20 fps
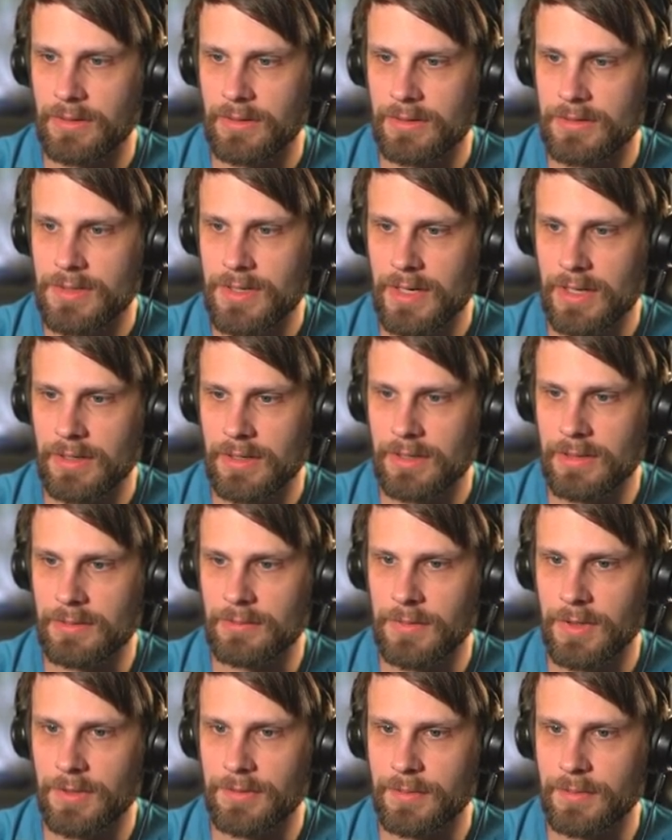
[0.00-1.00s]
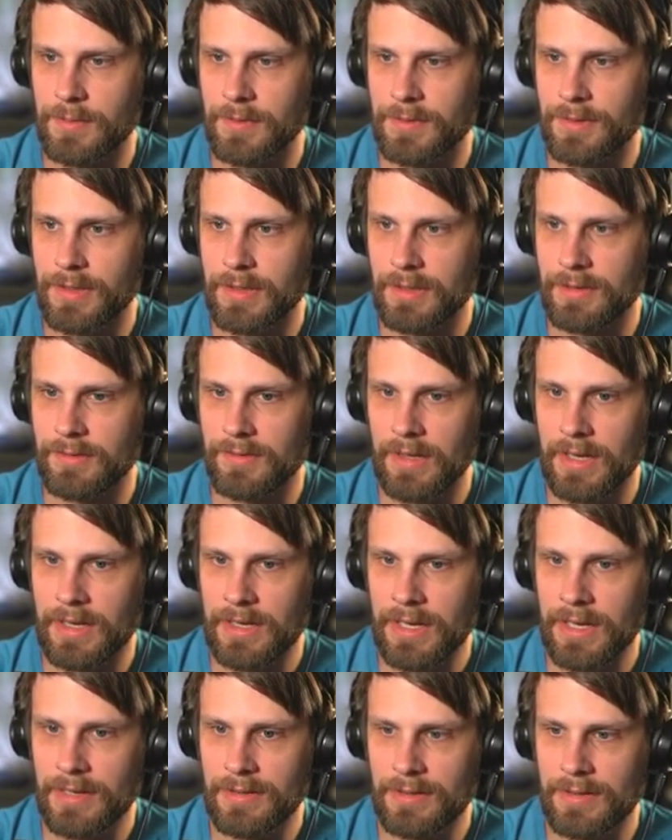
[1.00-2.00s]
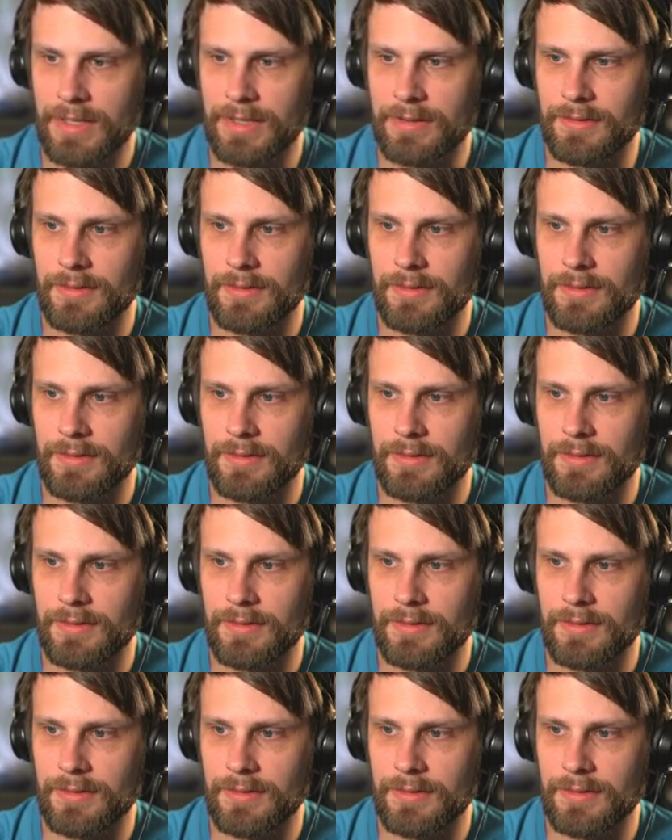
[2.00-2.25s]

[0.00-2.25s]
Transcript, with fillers: try and hit multiple things. I kind of like,